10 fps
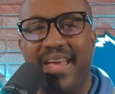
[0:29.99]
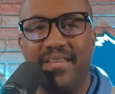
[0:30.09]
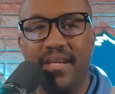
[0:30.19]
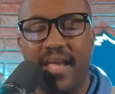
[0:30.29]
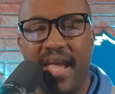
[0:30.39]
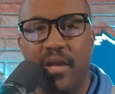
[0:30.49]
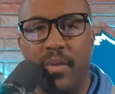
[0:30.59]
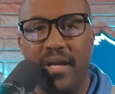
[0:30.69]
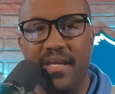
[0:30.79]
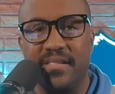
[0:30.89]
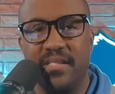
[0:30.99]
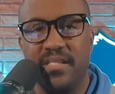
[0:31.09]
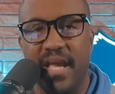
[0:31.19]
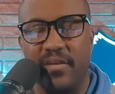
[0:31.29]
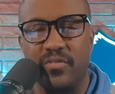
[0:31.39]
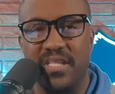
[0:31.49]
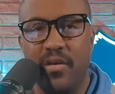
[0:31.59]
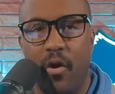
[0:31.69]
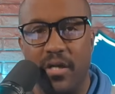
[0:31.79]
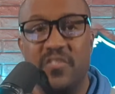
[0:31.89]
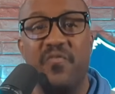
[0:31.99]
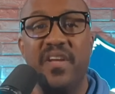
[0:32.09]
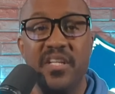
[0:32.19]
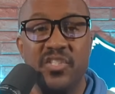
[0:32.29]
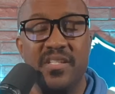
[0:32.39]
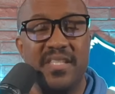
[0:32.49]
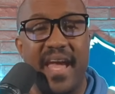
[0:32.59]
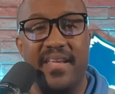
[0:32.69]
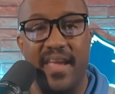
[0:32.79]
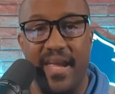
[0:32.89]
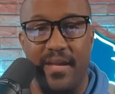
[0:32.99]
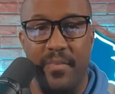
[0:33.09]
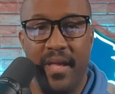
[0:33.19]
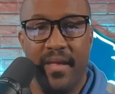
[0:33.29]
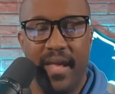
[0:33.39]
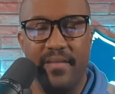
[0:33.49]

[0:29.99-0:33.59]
in the game against the Seattle Seahawks, finishes that game,